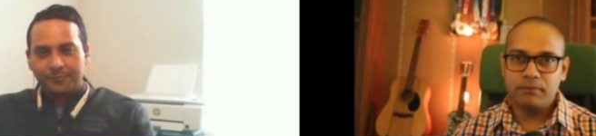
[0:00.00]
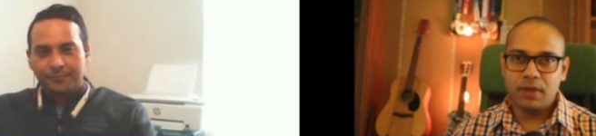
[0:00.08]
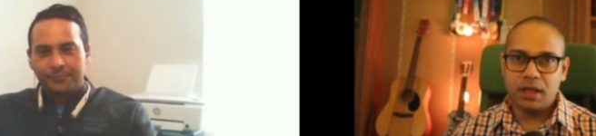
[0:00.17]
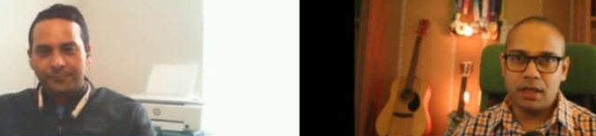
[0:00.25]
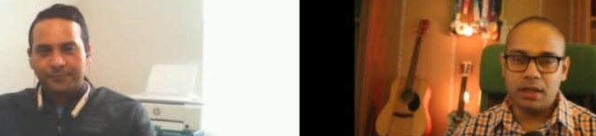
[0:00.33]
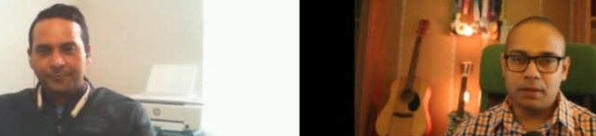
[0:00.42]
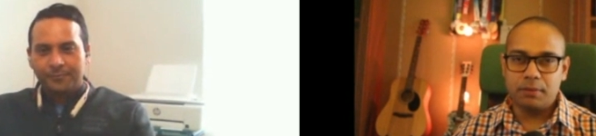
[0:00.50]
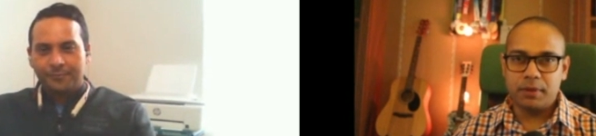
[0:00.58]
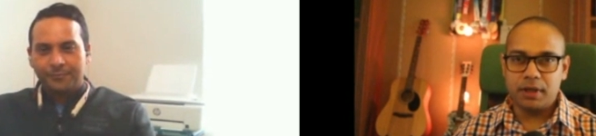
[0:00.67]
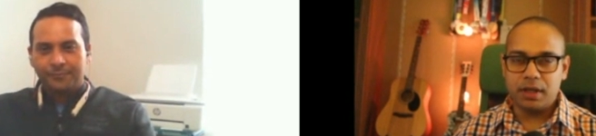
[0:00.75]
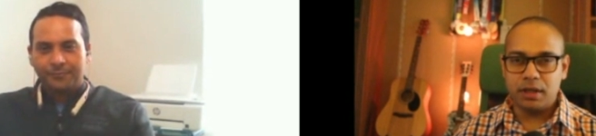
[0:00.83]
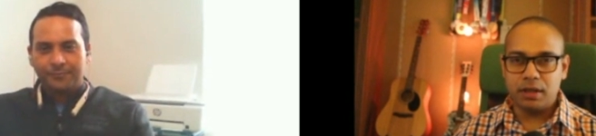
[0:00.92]
Speaker 1: in a
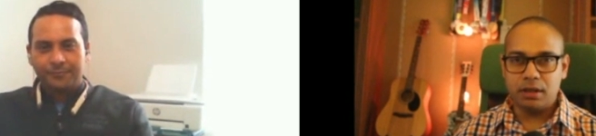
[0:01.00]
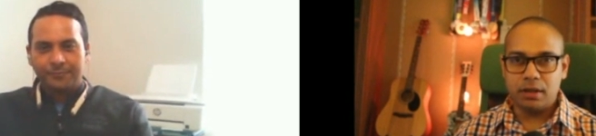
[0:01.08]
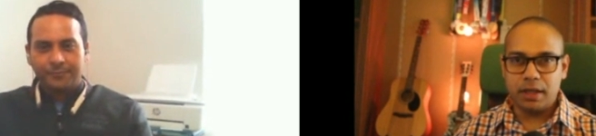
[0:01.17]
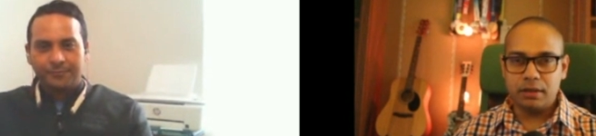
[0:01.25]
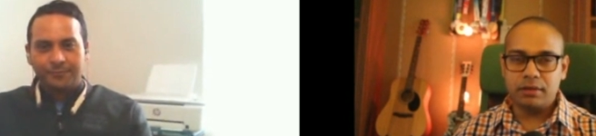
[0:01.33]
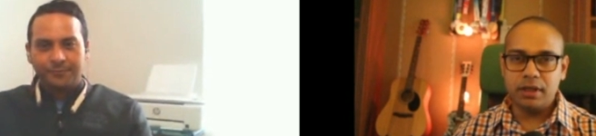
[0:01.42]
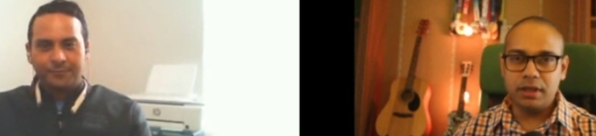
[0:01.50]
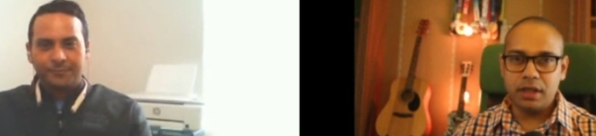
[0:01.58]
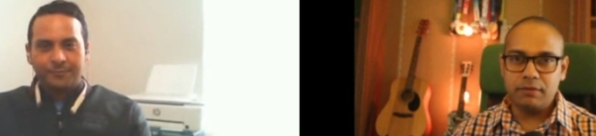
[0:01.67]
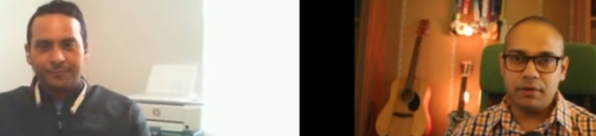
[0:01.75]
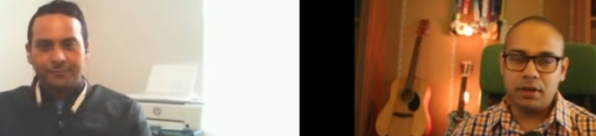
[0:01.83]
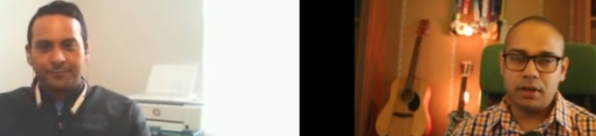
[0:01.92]
pretty uh, entry
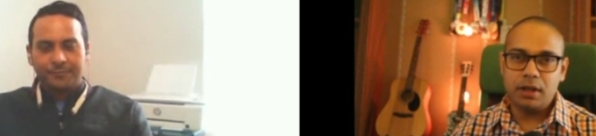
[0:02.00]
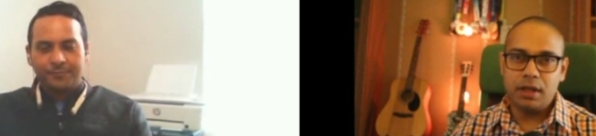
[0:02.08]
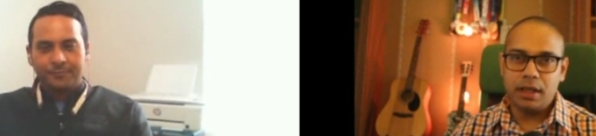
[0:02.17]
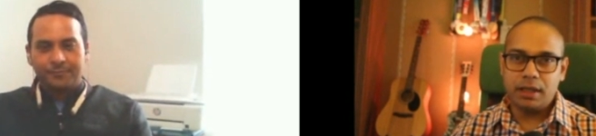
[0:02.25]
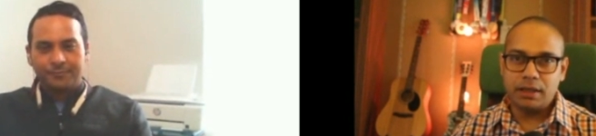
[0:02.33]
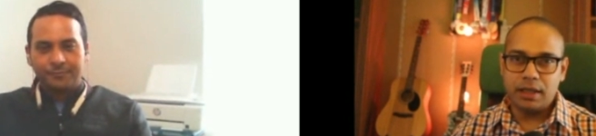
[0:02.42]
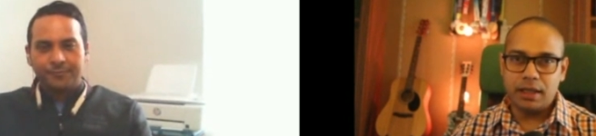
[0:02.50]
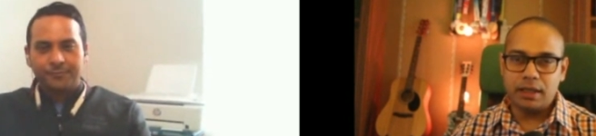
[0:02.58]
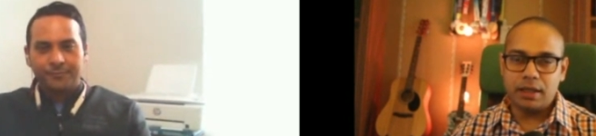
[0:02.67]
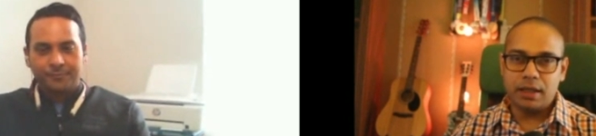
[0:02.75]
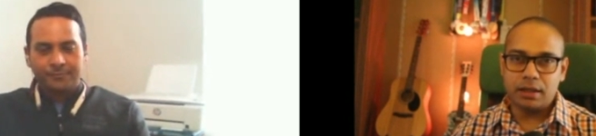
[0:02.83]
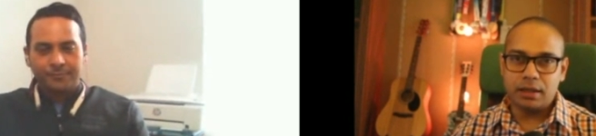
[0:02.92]
level and
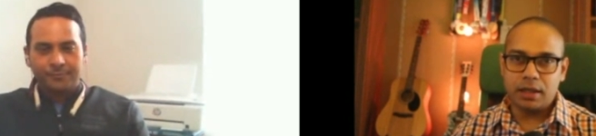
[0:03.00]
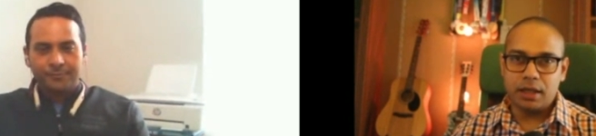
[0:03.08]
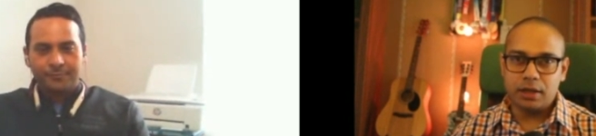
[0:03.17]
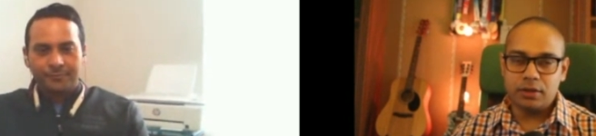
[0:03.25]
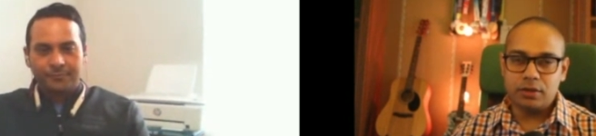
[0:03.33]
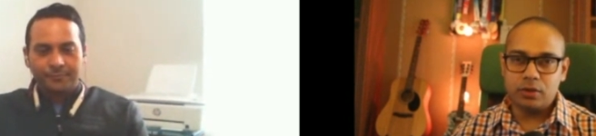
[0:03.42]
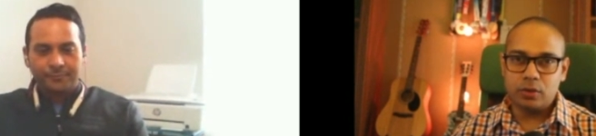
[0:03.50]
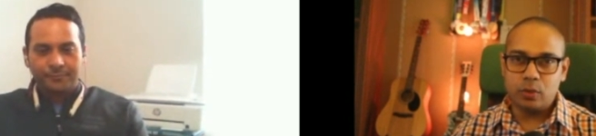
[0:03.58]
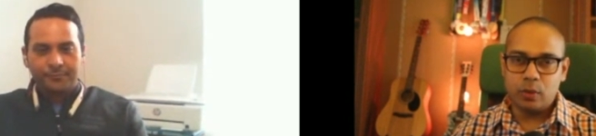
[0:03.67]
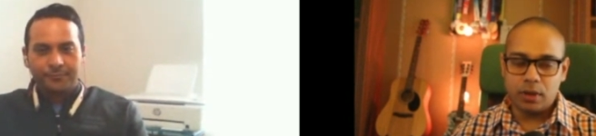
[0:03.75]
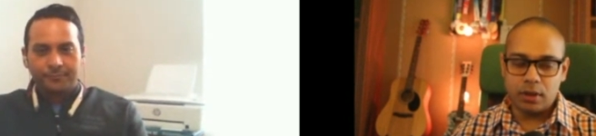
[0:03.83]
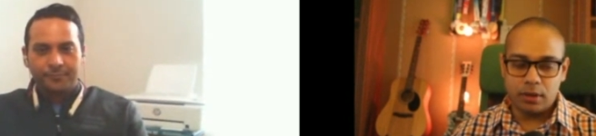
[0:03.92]
then and get it
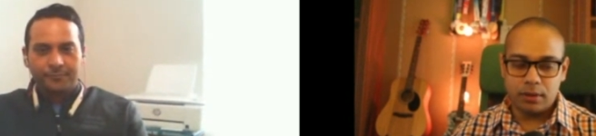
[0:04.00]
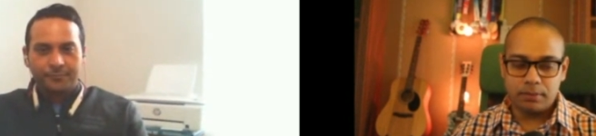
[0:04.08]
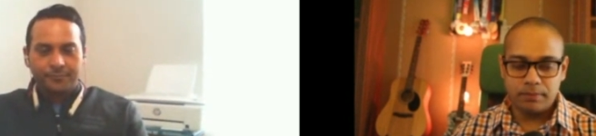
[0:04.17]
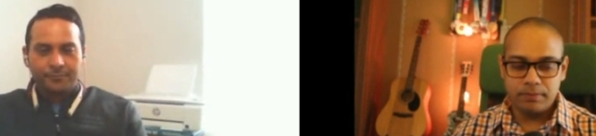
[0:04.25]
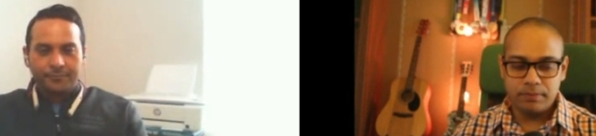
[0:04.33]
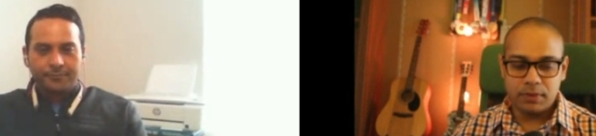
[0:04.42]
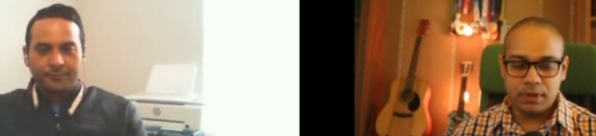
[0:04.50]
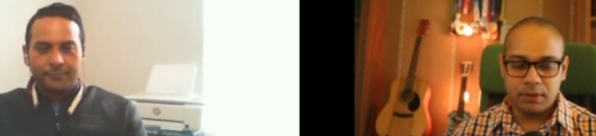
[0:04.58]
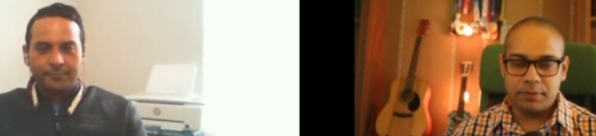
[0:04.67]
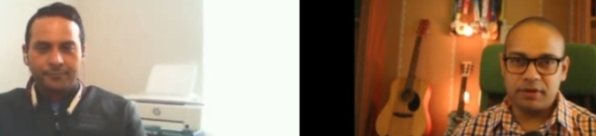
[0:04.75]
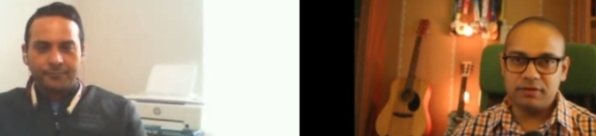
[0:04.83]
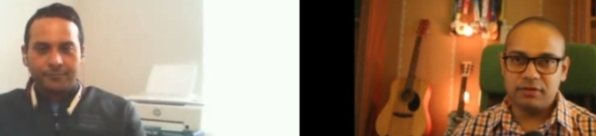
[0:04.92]
to uh, the
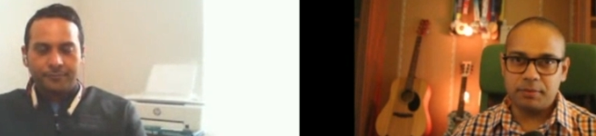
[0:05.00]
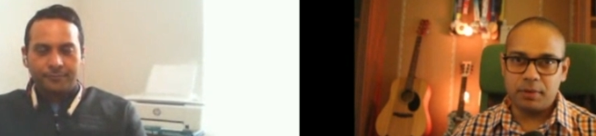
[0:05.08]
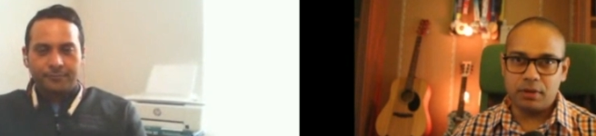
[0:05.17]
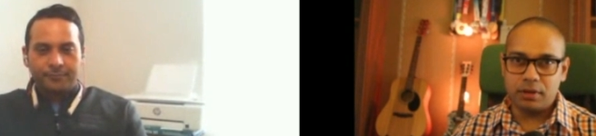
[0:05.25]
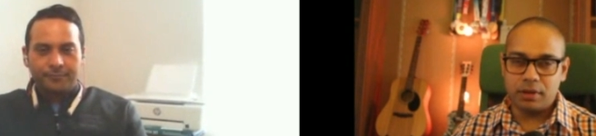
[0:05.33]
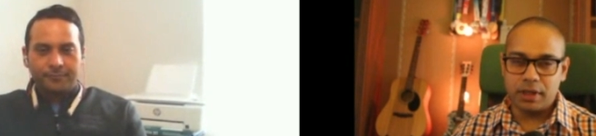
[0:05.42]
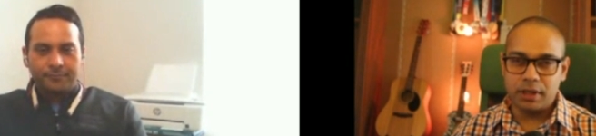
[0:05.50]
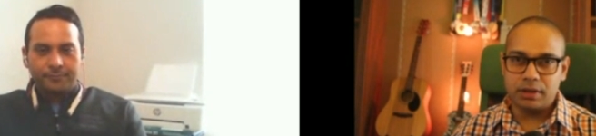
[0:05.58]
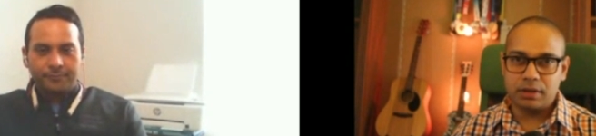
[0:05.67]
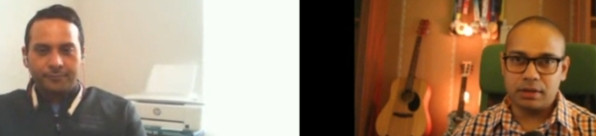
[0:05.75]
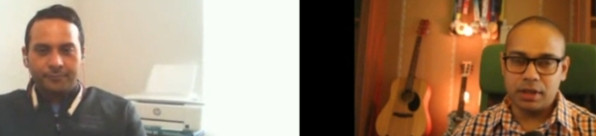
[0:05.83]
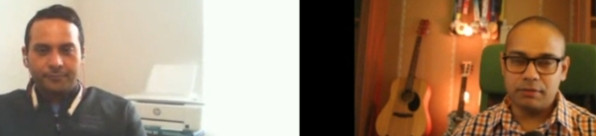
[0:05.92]
principal or
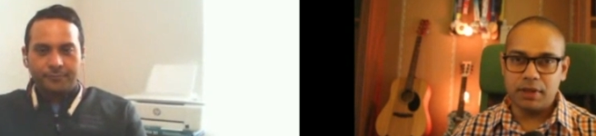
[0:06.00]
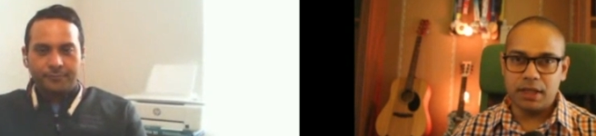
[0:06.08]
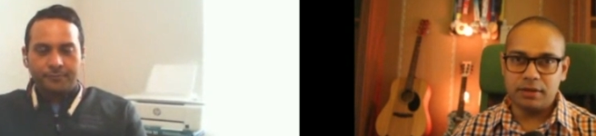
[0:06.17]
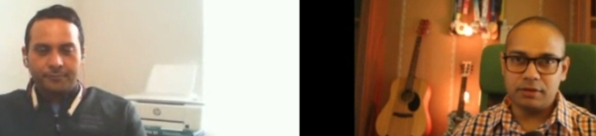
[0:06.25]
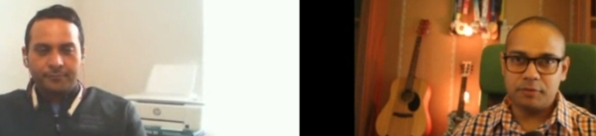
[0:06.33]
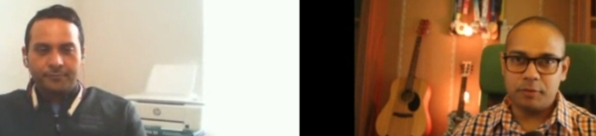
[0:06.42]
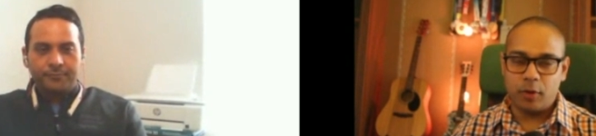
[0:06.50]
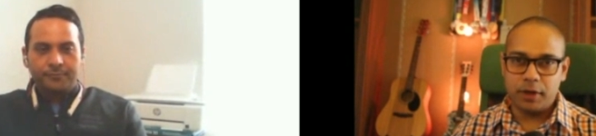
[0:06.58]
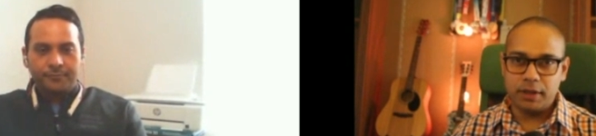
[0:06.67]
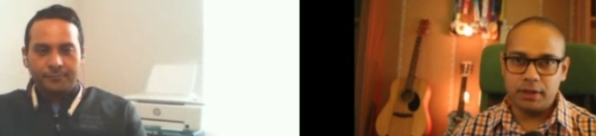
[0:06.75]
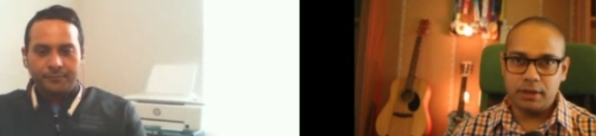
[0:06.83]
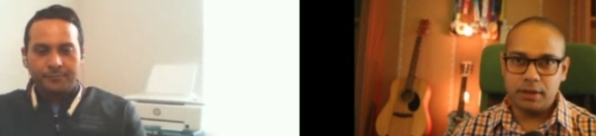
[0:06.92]
director level at this
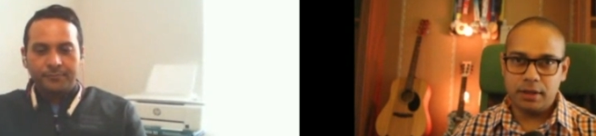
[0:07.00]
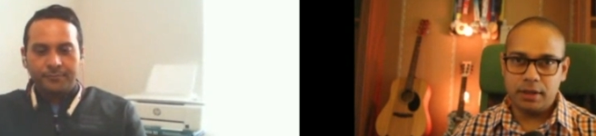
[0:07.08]
point.